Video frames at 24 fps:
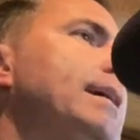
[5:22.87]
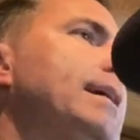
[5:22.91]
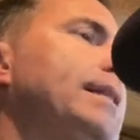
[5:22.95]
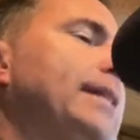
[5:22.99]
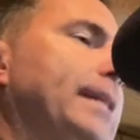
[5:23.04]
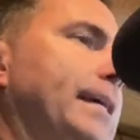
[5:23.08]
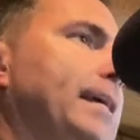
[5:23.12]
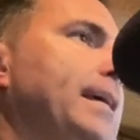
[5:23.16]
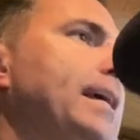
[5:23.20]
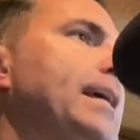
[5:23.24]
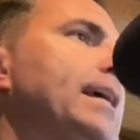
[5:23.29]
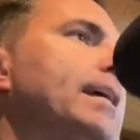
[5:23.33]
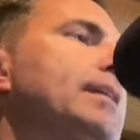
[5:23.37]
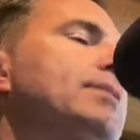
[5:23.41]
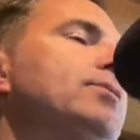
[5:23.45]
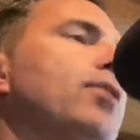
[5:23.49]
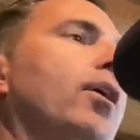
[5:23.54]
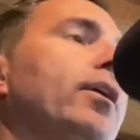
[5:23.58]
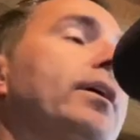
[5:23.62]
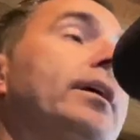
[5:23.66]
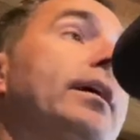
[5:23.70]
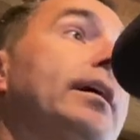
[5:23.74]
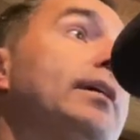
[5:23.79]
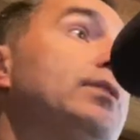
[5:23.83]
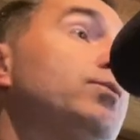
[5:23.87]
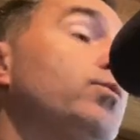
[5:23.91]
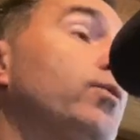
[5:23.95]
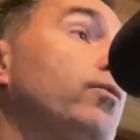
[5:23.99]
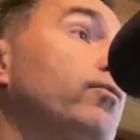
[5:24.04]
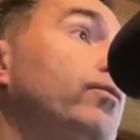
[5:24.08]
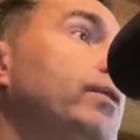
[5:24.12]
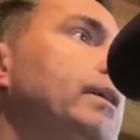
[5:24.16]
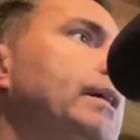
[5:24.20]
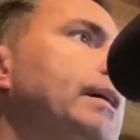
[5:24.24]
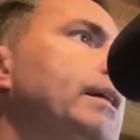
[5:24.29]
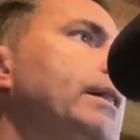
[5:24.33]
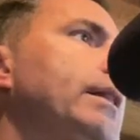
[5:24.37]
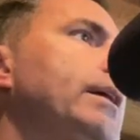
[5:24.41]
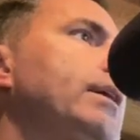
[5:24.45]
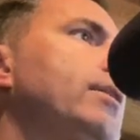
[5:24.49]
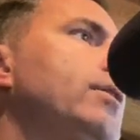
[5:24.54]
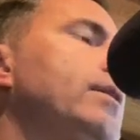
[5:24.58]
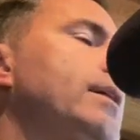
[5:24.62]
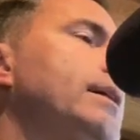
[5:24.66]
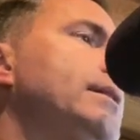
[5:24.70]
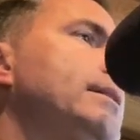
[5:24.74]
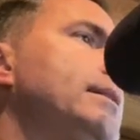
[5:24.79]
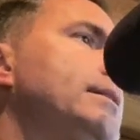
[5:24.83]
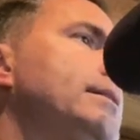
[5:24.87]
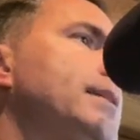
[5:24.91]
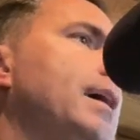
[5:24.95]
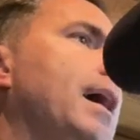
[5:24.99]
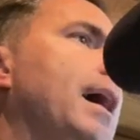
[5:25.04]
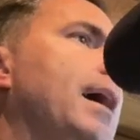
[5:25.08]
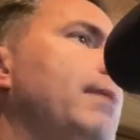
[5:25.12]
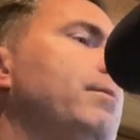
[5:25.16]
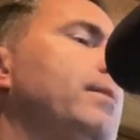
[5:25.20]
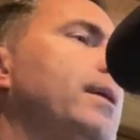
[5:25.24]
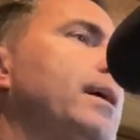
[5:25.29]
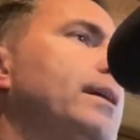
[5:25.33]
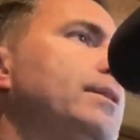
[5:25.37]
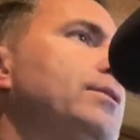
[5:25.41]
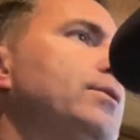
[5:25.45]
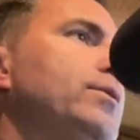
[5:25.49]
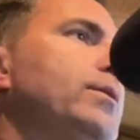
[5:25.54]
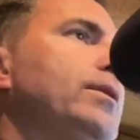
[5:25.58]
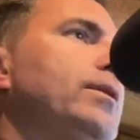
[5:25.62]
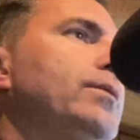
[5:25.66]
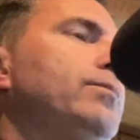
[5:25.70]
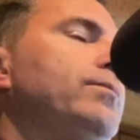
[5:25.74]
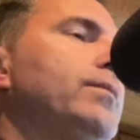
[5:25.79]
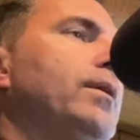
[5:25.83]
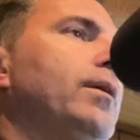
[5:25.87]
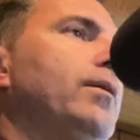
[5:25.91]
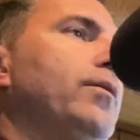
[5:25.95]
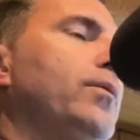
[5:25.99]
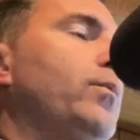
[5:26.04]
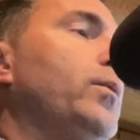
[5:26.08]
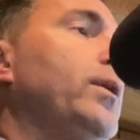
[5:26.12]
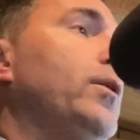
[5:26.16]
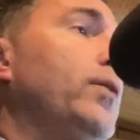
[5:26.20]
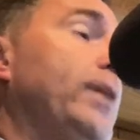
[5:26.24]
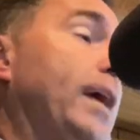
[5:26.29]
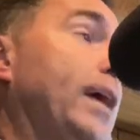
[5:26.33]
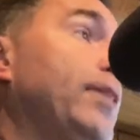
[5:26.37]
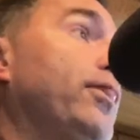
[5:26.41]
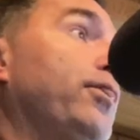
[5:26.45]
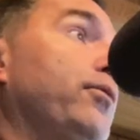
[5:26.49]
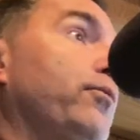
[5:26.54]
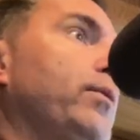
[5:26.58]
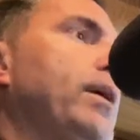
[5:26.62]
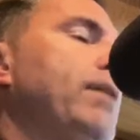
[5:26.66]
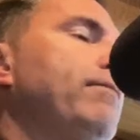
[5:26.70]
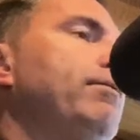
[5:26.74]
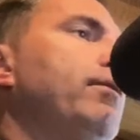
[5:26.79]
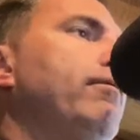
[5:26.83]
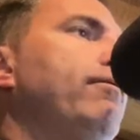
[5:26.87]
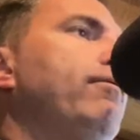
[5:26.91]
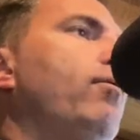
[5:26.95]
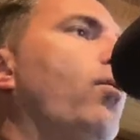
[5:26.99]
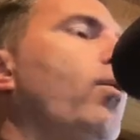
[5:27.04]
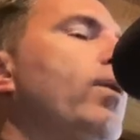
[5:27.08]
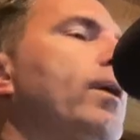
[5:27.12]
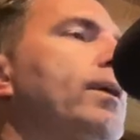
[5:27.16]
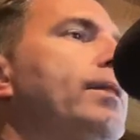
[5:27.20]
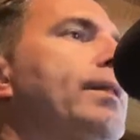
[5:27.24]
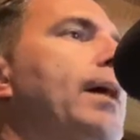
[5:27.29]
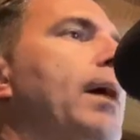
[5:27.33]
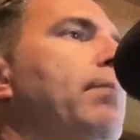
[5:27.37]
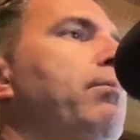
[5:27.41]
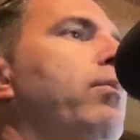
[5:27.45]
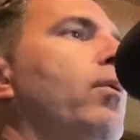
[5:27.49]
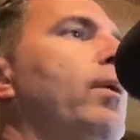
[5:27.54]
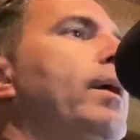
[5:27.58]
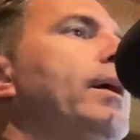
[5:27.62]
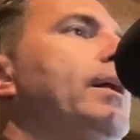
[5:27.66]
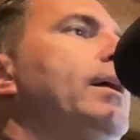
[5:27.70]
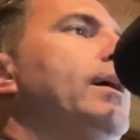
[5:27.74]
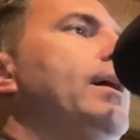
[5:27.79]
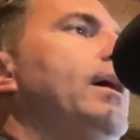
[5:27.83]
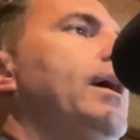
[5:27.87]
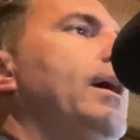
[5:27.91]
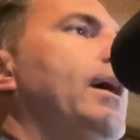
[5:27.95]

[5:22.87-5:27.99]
The kids, our kids were really little at the time. Actually, we only had three of the four at that point.